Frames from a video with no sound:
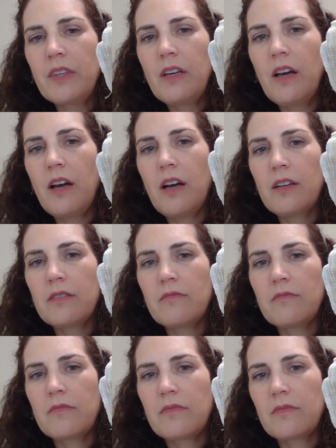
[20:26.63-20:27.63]
the
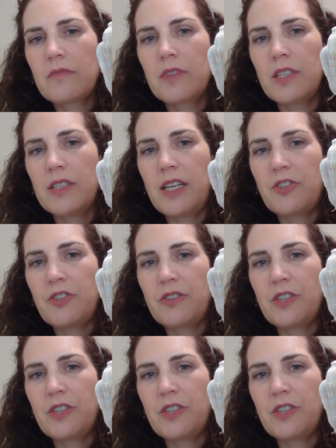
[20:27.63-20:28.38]
center.